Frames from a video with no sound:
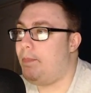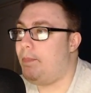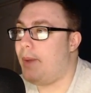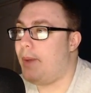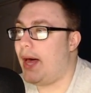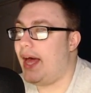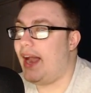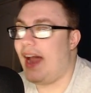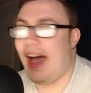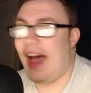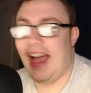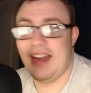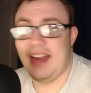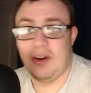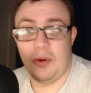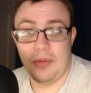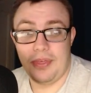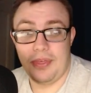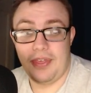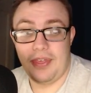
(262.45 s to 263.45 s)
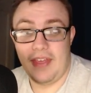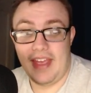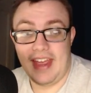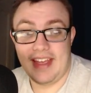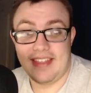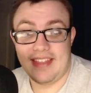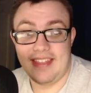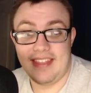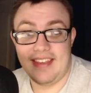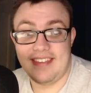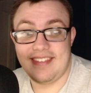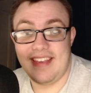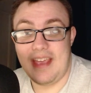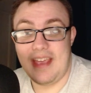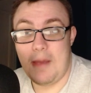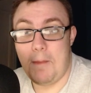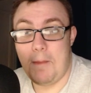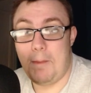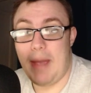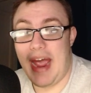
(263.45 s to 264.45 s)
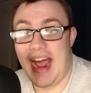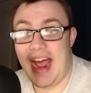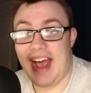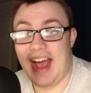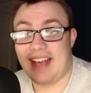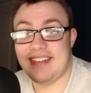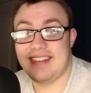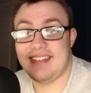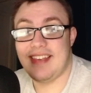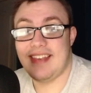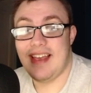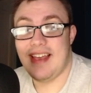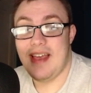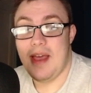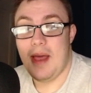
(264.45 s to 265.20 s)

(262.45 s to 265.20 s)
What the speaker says: But I don't think this impacts